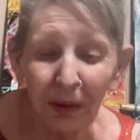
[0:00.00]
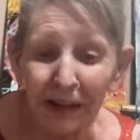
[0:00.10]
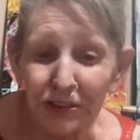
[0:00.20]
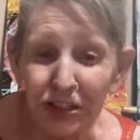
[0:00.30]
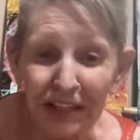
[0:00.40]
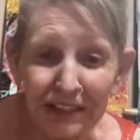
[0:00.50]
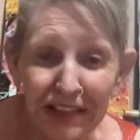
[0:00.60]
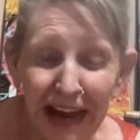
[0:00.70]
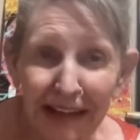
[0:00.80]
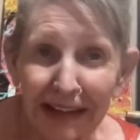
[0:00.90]
Well, chit
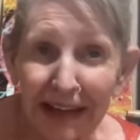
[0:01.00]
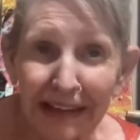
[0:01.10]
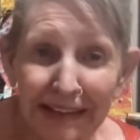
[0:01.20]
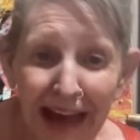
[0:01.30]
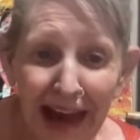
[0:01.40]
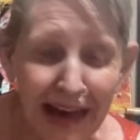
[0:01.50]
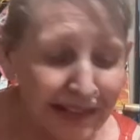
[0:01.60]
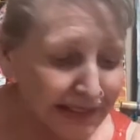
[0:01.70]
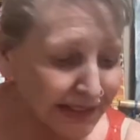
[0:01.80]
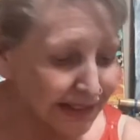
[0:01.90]
chat, Kit
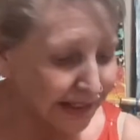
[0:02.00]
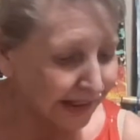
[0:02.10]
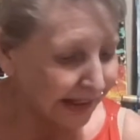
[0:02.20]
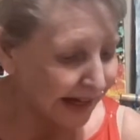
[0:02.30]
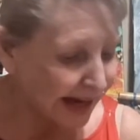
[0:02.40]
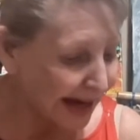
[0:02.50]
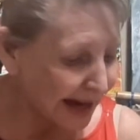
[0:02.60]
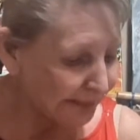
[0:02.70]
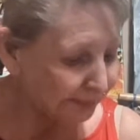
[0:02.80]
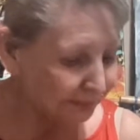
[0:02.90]
Kats.
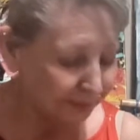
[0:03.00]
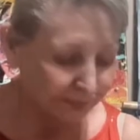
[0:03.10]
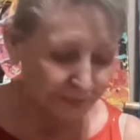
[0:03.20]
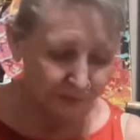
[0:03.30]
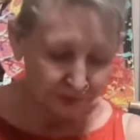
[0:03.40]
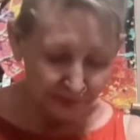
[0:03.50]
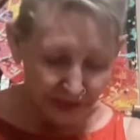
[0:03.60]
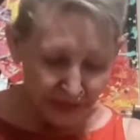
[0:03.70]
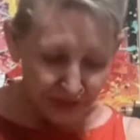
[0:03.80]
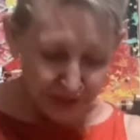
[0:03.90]
Um,
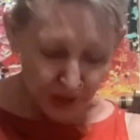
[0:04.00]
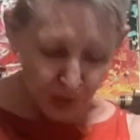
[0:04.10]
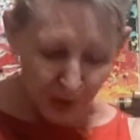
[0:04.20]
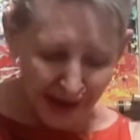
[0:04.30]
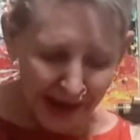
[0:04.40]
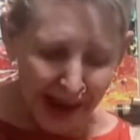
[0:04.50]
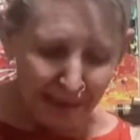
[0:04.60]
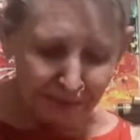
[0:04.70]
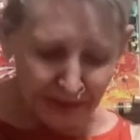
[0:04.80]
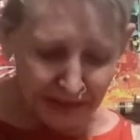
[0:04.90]
so, what
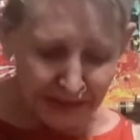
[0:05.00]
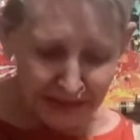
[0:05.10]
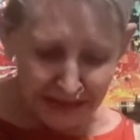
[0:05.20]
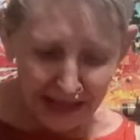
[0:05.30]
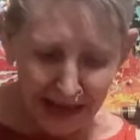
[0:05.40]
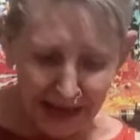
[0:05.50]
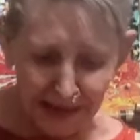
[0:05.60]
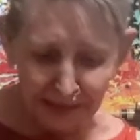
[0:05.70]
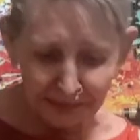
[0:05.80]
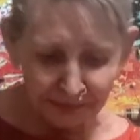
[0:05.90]
happened
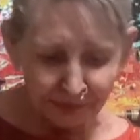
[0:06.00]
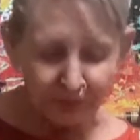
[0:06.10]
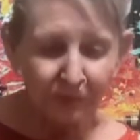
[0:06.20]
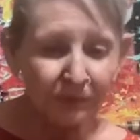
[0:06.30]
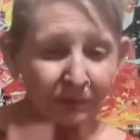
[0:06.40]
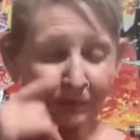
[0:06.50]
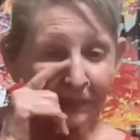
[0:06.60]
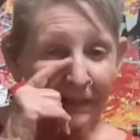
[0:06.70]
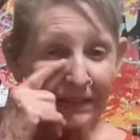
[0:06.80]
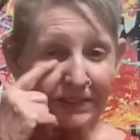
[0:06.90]
today?
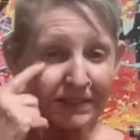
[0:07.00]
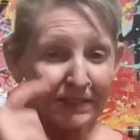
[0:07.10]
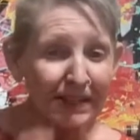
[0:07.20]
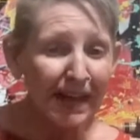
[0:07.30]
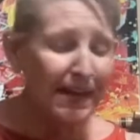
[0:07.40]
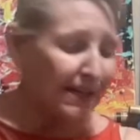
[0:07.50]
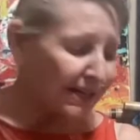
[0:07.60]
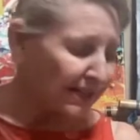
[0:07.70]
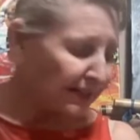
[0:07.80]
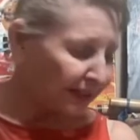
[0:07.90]

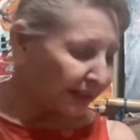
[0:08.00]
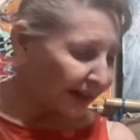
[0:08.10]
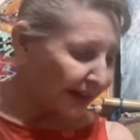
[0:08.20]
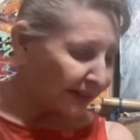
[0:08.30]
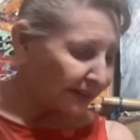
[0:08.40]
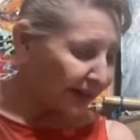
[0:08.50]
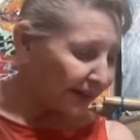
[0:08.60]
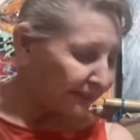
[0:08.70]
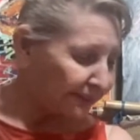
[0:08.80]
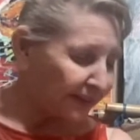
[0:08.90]
Today, I
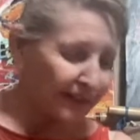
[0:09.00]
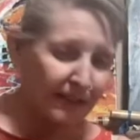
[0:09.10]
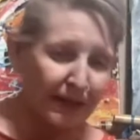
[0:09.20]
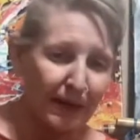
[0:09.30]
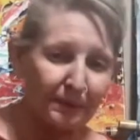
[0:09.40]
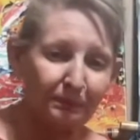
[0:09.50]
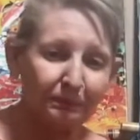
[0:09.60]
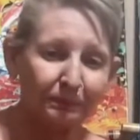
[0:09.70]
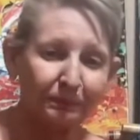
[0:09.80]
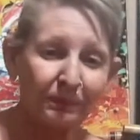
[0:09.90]
have the um,
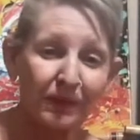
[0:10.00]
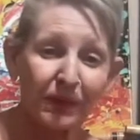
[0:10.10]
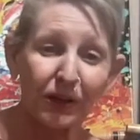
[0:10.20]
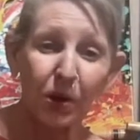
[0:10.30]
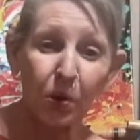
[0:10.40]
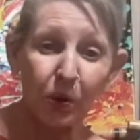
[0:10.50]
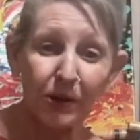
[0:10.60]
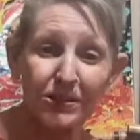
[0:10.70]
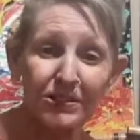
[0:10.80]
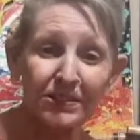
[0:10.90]
the
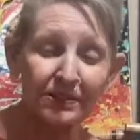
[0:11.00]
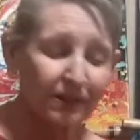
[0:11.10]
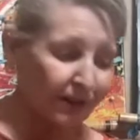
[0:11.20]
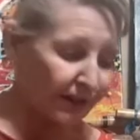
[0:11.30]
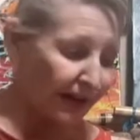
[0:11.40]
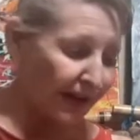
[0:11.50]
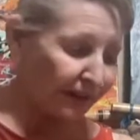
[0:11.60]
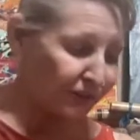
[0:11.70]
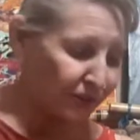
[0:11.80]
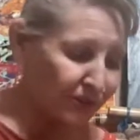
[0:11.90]
cords are
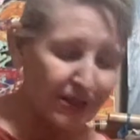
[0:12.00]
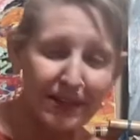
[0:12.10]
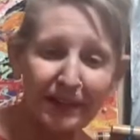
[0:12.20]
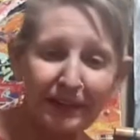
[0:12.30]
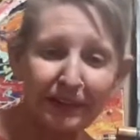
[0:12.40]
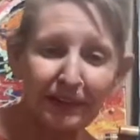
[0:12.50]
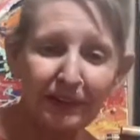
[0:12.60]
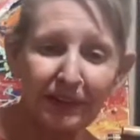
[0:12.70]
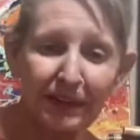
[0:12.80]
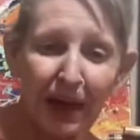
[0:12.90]
underneath
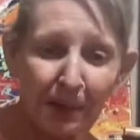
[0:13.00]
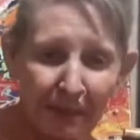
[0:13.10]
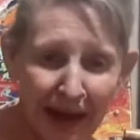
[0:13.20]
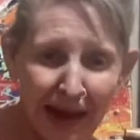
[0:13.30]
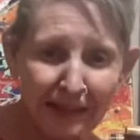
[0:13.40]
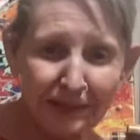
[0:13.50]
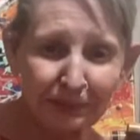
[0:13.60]
a mat,